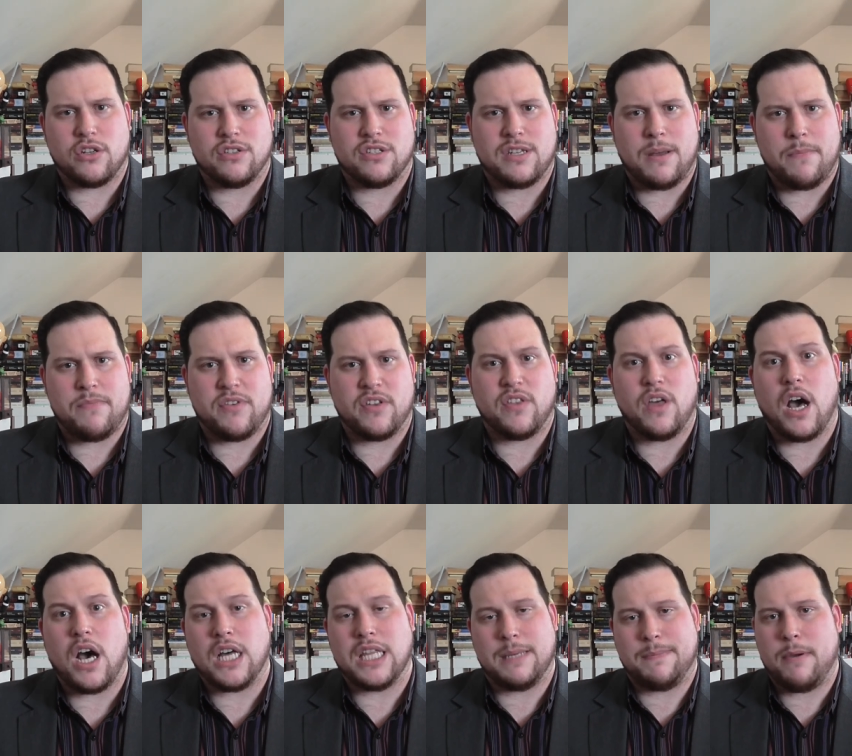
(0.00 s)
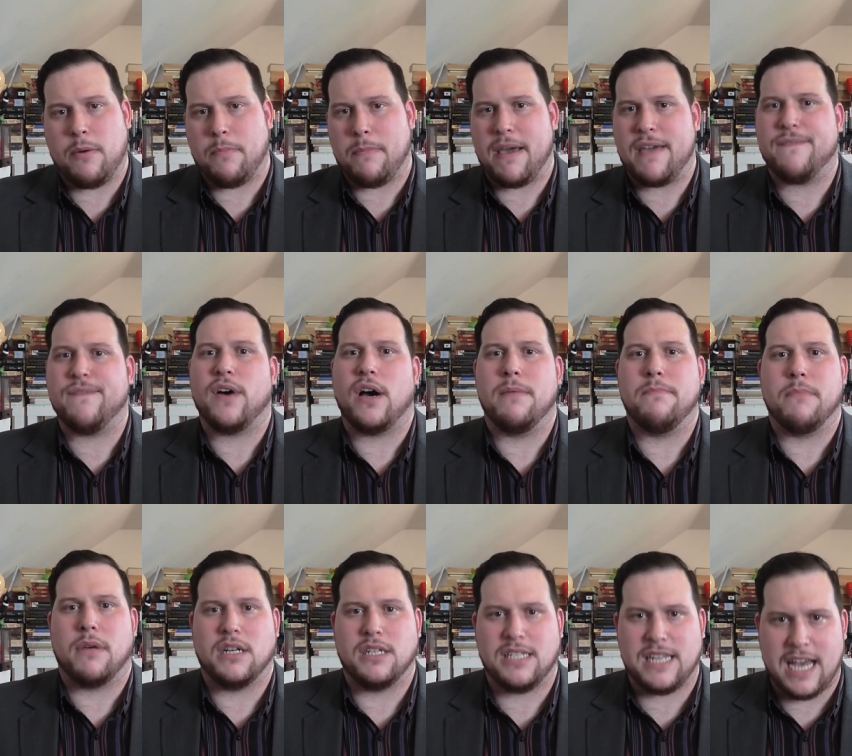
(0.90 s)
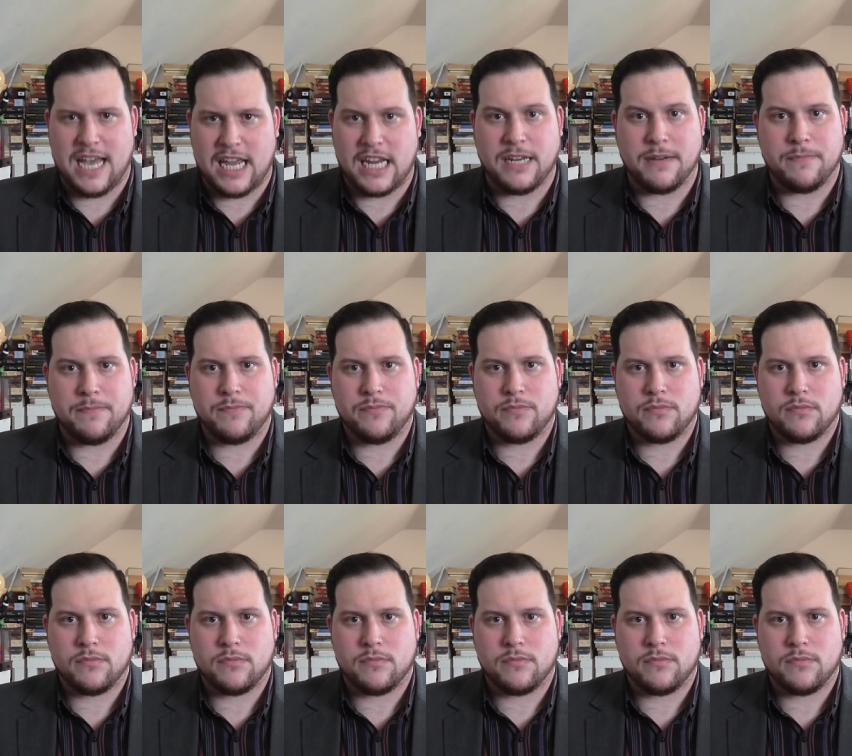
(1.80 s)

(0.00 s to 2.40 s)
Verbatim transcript: on something that other people may find mundane